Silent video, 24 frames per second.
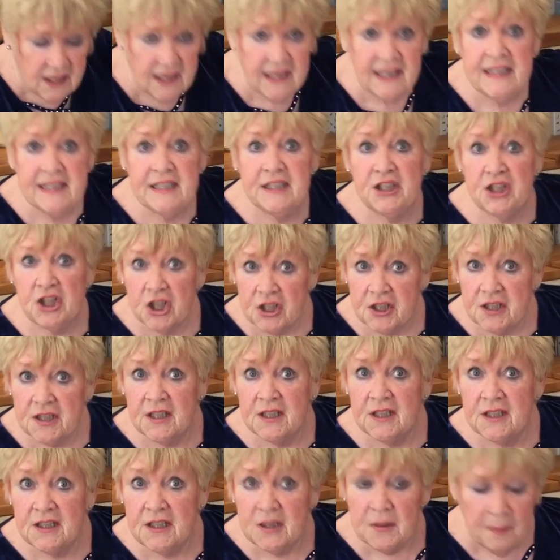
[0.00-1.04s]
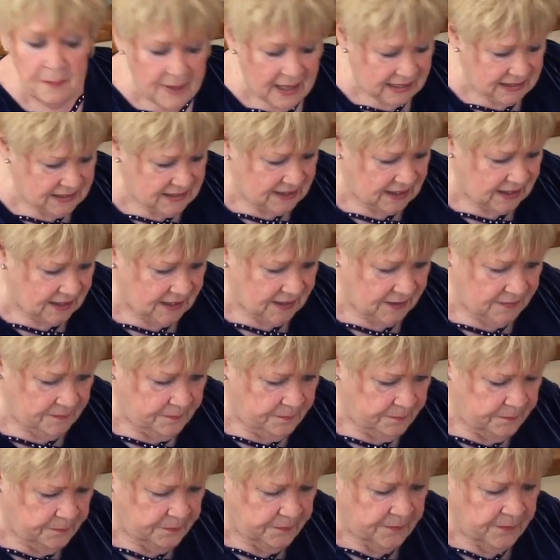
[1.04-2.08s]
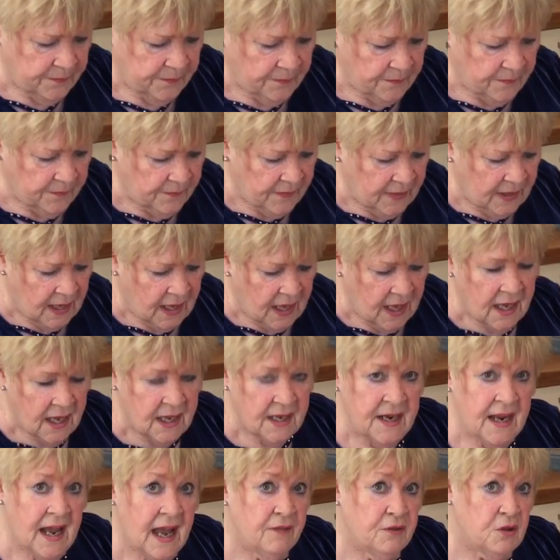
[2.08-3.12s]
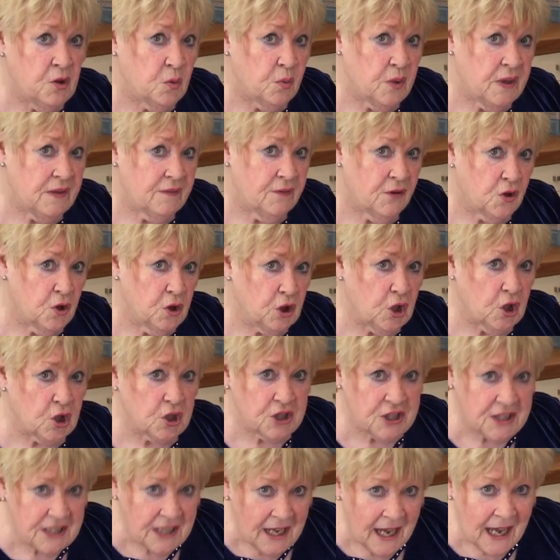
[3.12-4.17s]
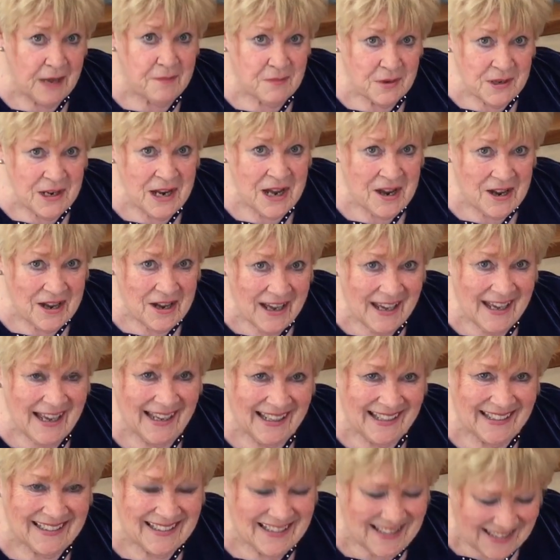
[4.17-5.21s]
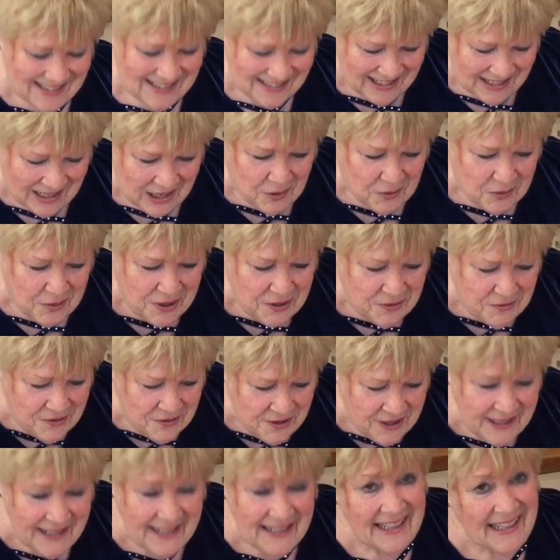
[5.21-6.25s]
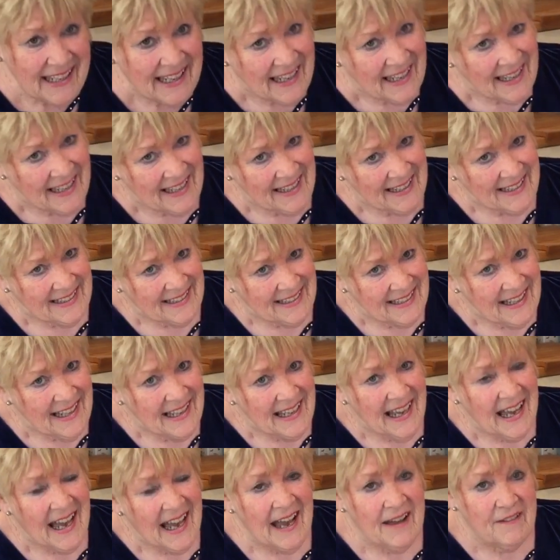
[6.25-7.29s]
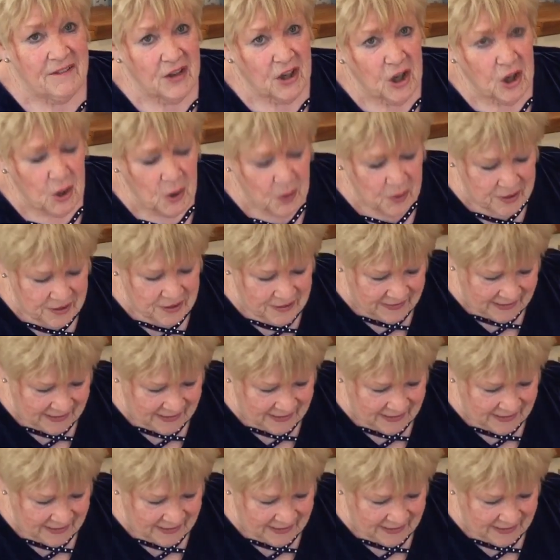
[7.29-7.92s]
It doesn't matter. Now that we've all got time on our hands, we really can have a go at